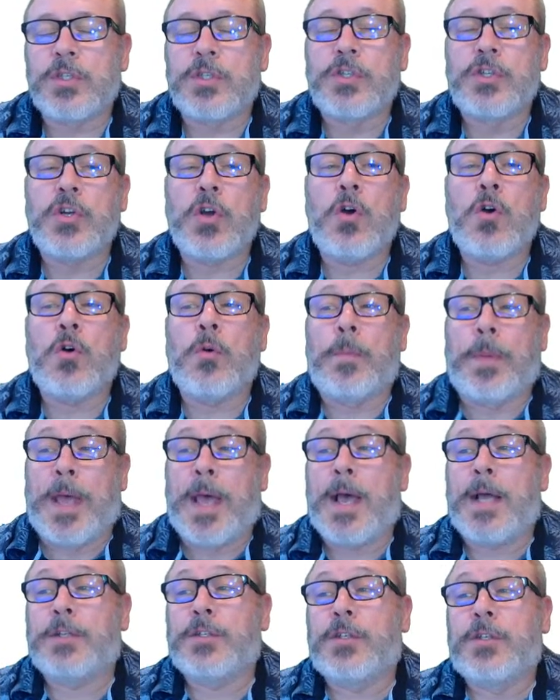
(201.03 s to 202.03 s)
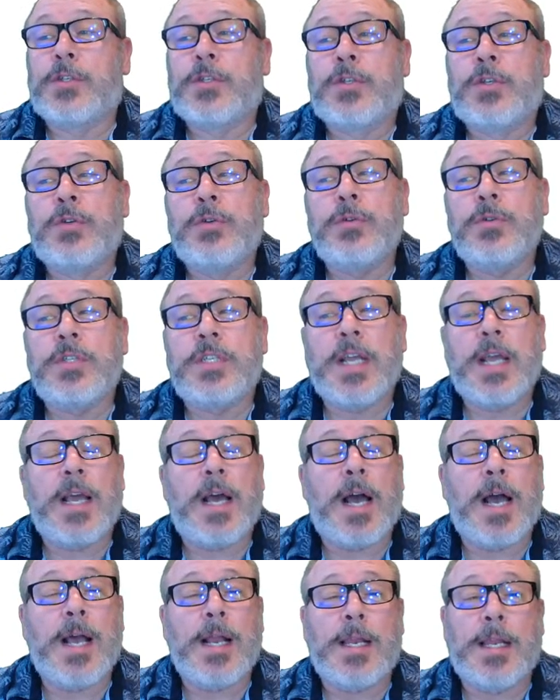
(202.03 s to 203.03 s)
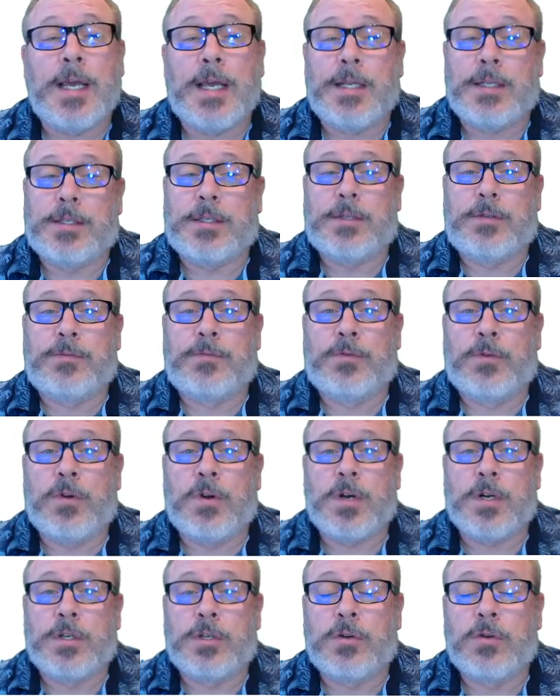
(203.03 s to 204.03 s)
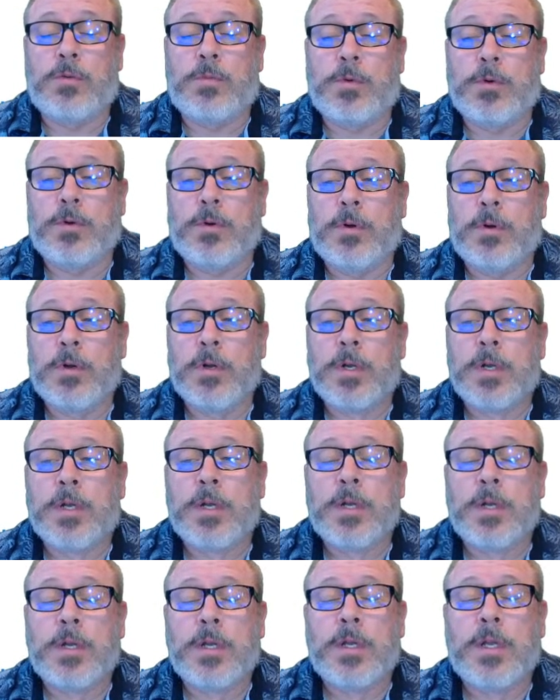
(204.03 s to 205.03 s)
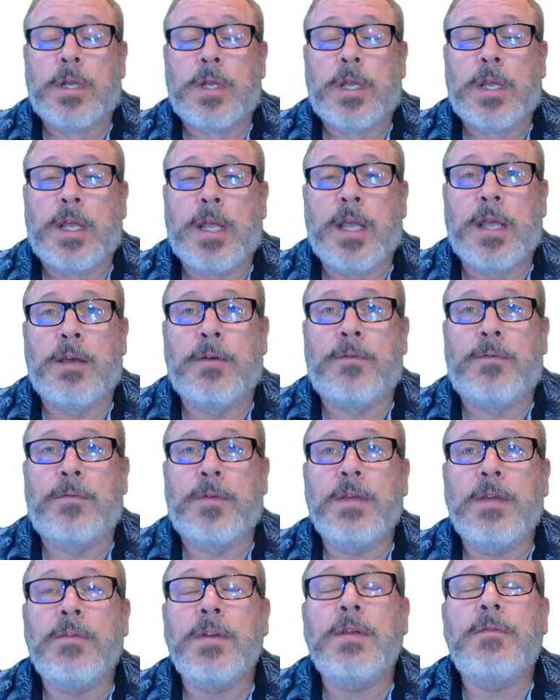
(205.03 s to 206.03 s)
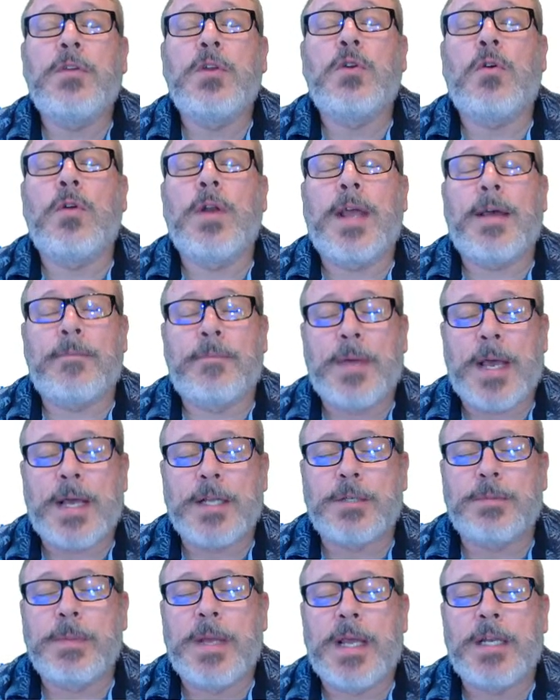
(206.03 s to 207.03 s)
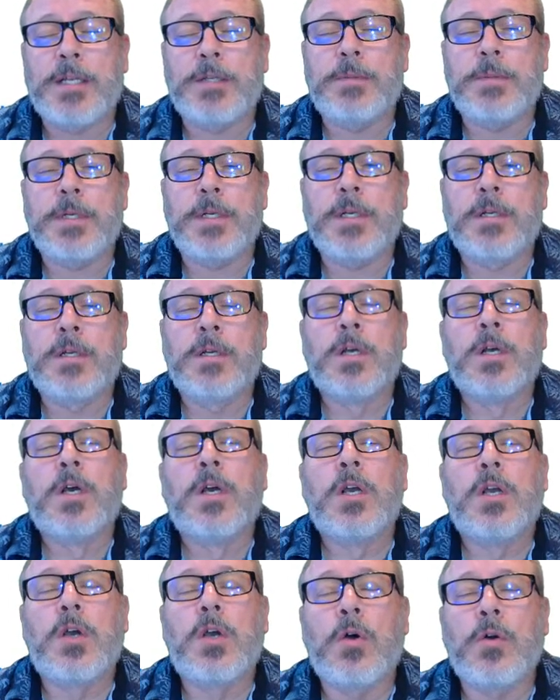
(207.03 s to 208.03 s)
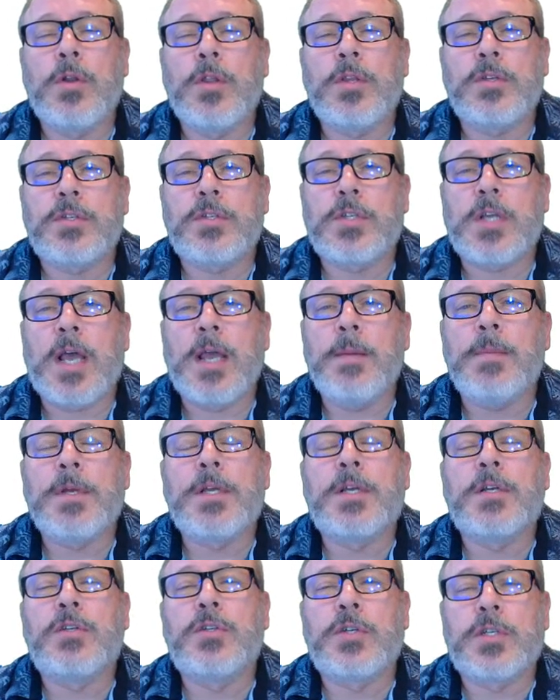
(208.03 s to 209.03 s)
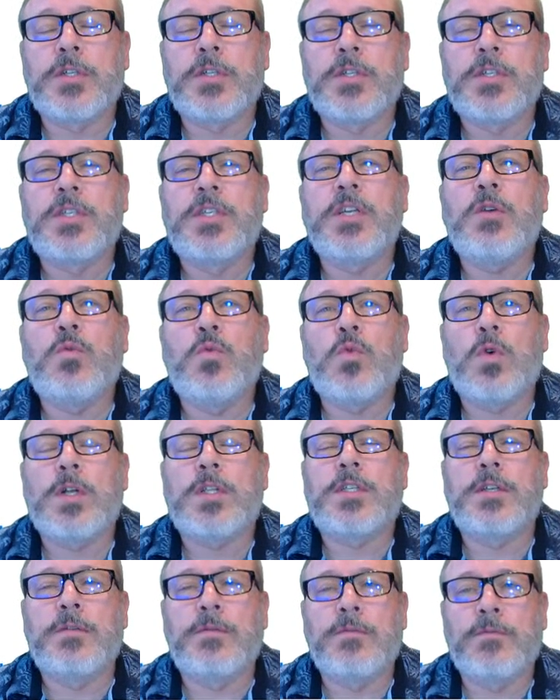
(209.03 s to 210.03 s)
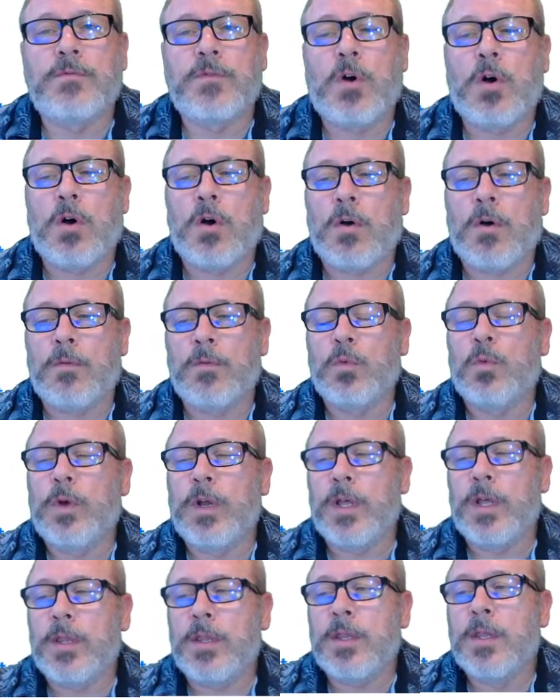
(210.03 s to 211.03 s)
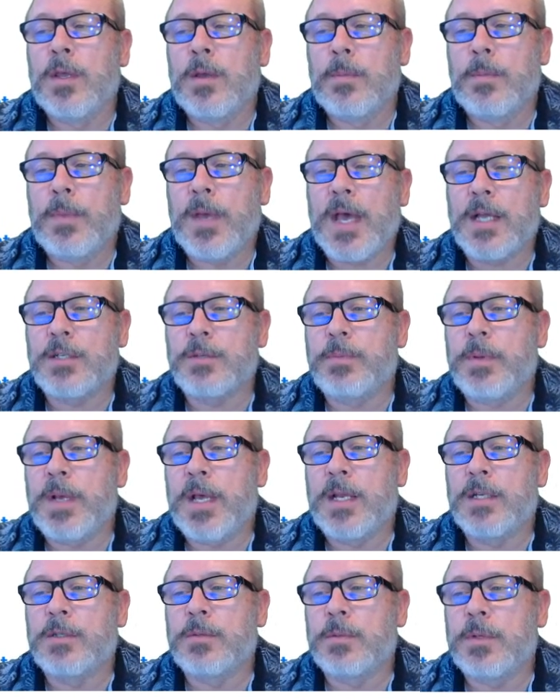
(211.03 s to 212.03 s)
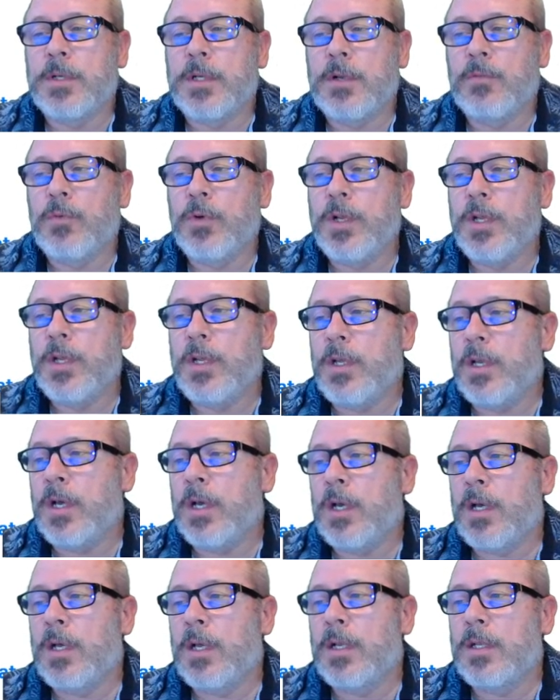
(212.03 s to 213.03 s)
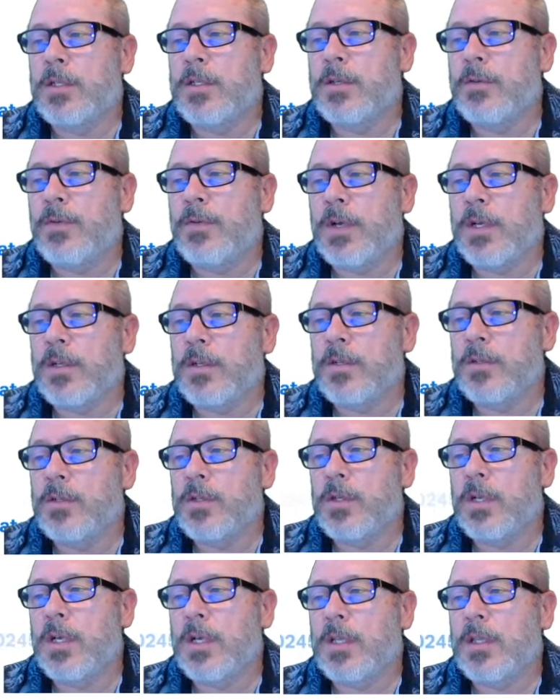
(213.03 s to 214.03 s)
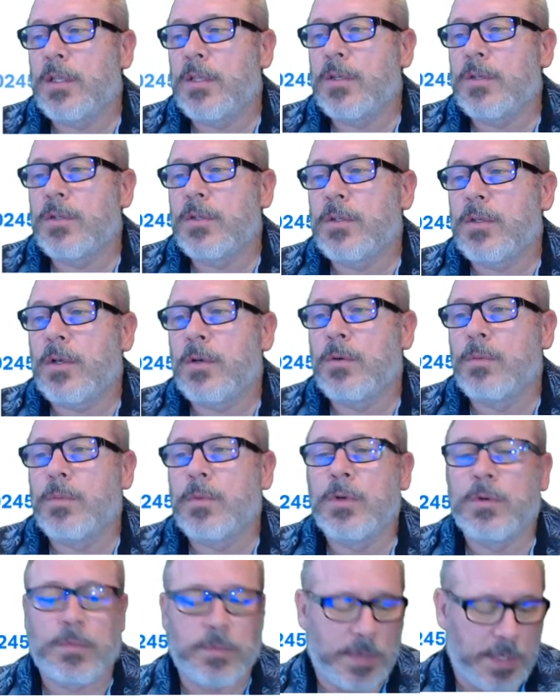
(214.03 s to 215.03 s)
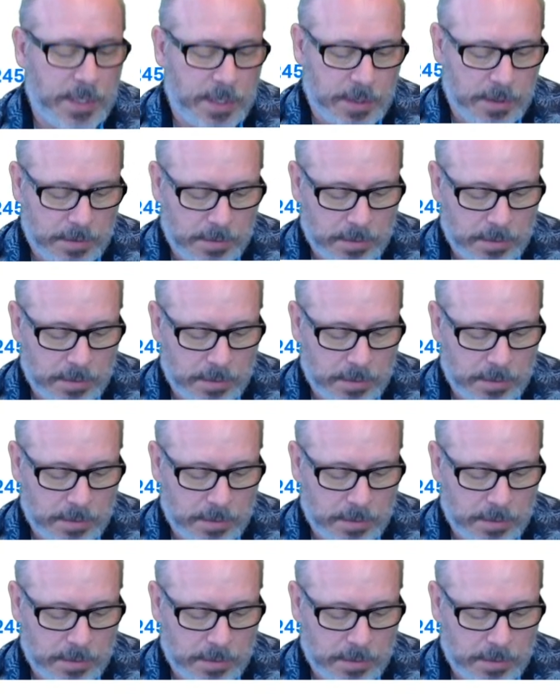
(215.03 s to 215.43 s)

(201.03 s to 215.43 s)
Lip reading: So, Patch Tuesday highlights for October. Even if you don't have patch management, go to this site because you can see what's involved with patch management. If we, let's see if I can select this. Oh, no, hang on.